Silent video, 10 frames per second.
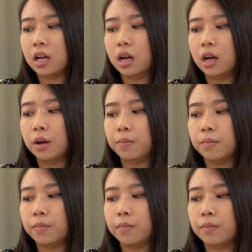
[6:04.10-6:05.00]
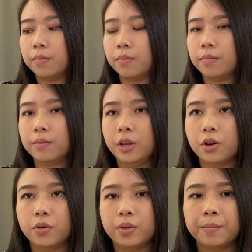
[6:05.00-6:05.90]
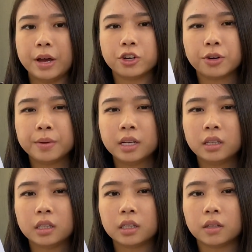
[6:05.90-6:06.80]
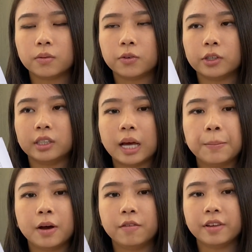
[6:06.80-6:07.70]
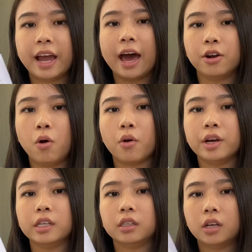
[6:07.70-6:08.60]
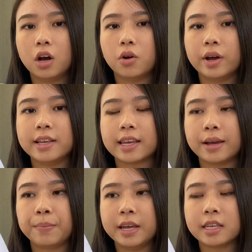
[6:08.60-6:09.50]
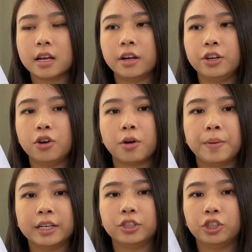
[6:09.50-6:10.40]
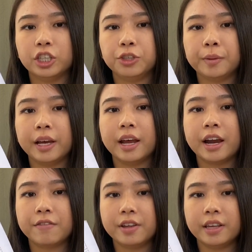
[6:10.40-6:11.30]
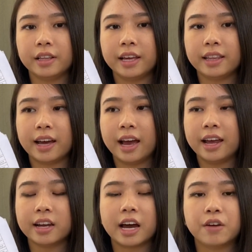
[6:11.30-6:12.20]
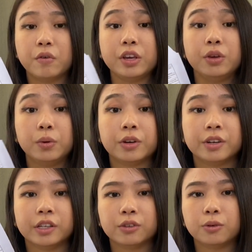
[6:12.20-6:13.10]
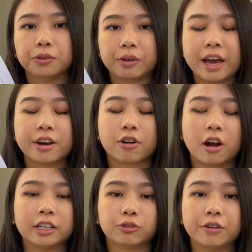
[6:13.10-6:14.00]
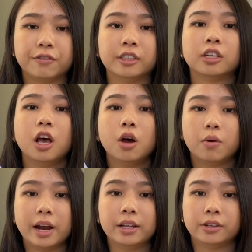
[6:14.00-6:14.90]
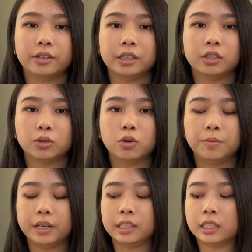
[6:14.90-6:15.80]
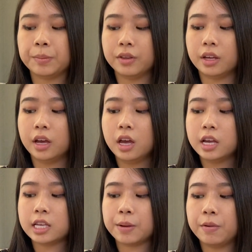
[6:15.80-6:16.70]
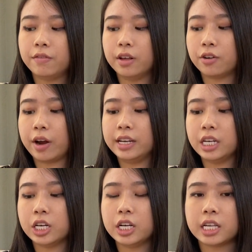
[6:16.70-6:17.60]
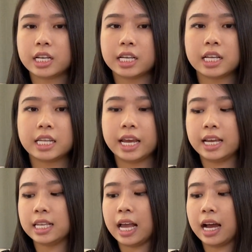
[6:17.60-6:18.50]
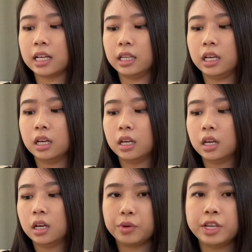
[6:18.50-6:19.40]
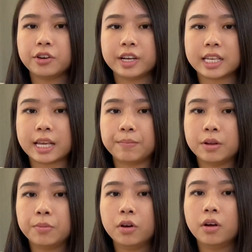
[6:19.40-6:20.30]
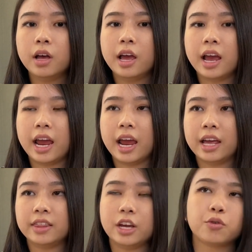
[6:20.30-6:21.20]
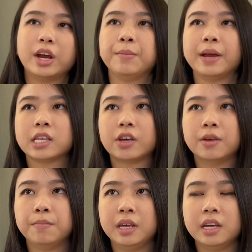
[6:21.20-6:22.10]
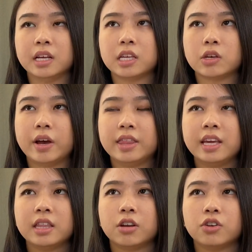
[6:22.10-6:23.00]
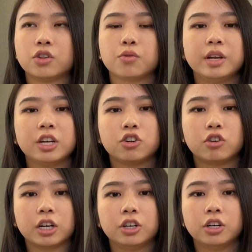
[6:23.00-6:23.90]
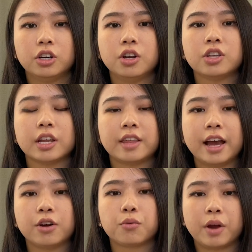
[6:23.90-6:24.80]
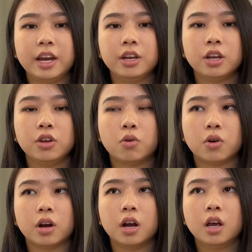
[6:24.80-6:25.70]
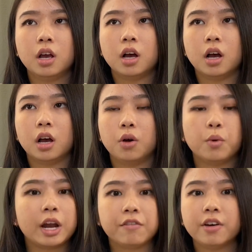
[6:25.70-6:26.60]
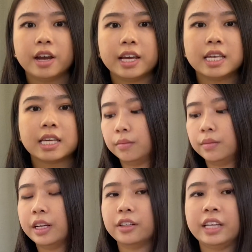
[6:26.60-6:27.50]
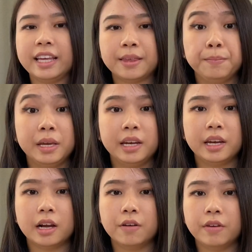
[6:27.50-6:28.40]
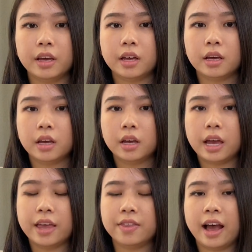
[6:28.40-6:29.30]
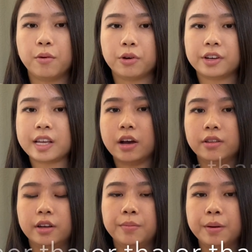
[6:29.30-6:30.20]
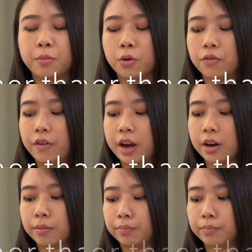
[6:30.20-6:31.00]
the measurements for some of the categories. So it's like based on your best judgment and everything like that, and kind of what you learned in school. So I had to cross-reference what I learned in school, because some of the criteria, it doesn't say exactly. 3s are acceptable, and they grade based on the median. So I think there's 3 instructors that grade your whatever it is. They'll take the median of it, and that works out a little bit more fair.